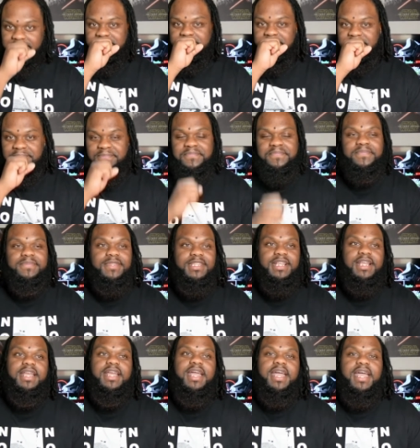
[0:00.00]
and
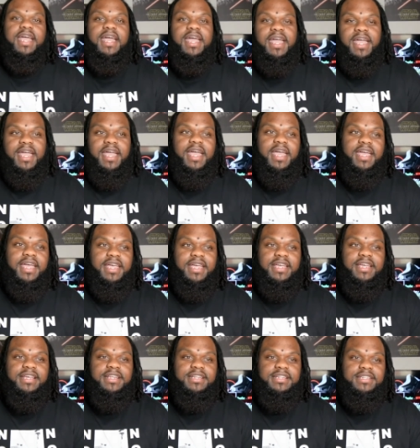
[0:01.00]

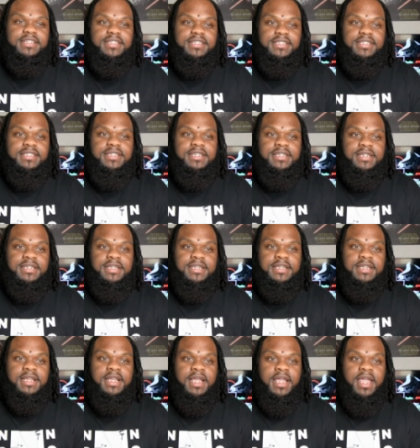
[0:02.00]
if
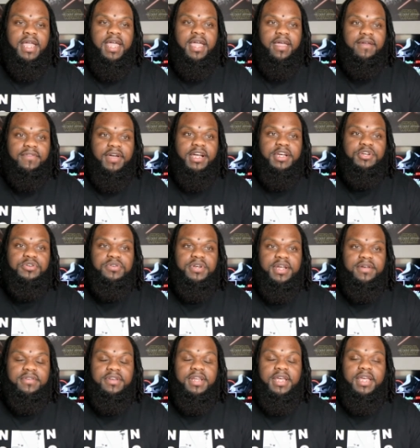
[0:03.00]
I could do it
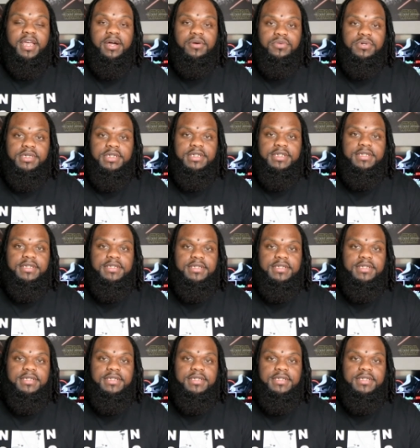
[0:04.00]
every day, I would.